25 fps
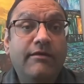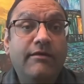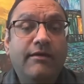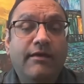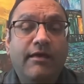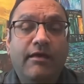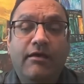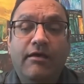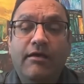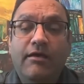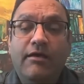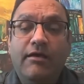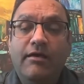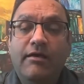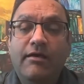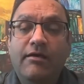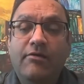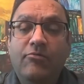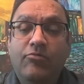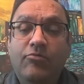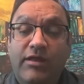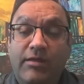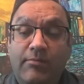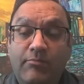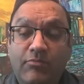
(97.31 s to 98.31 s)

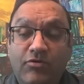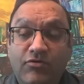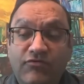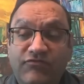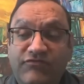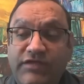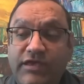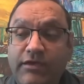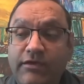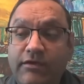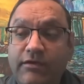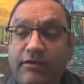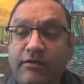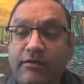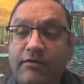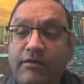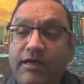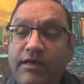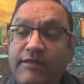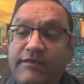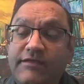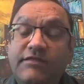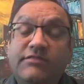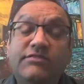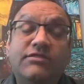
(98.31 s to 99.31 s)
When I moved here, I
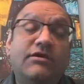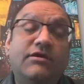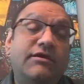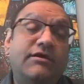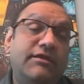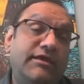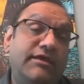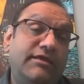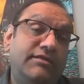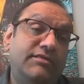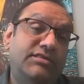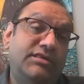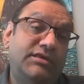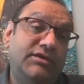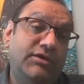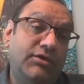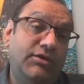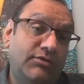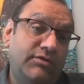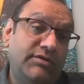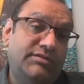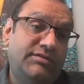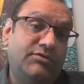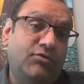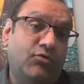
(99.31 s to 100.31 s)
did the Canadian
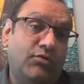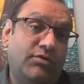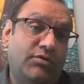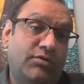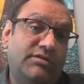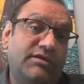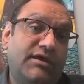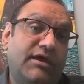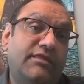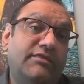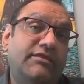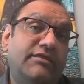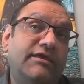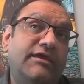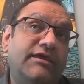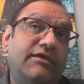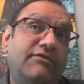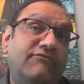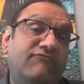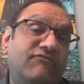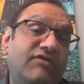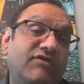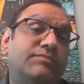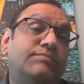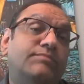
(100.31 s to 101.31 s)
Securities Course and the
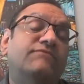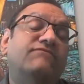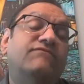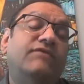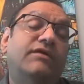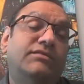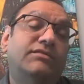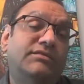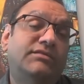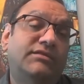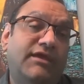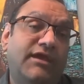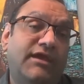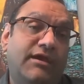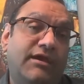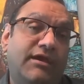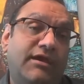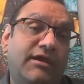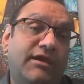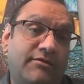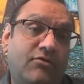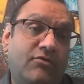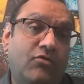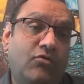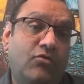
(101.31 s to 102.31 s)
Investment Funds in
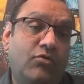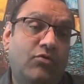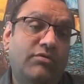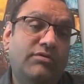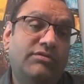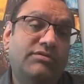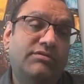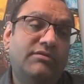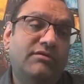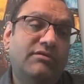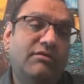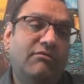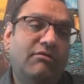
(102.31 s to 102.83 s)
Canada course.